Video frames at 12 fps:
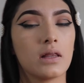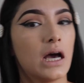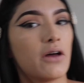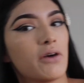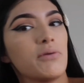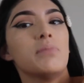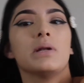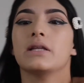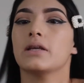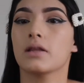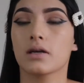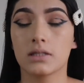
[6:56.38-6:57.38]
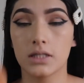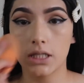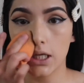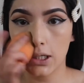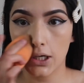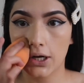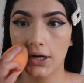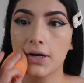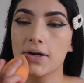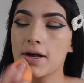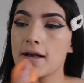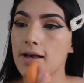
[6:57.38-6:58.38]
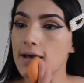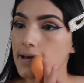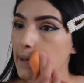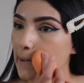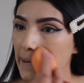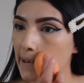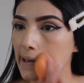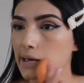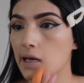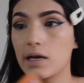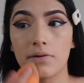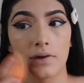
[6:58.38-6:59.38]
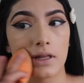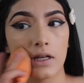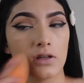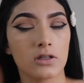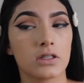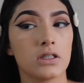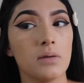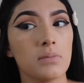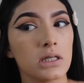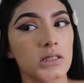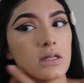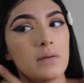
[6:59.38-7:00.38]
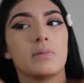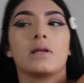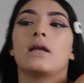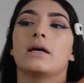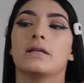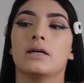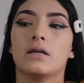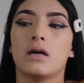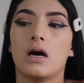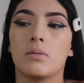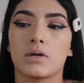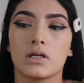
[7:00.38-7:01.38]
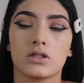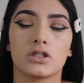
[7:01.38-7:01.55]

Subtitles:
Now that we blended the concealer in and everything looks seamlessly blended, I'm gonna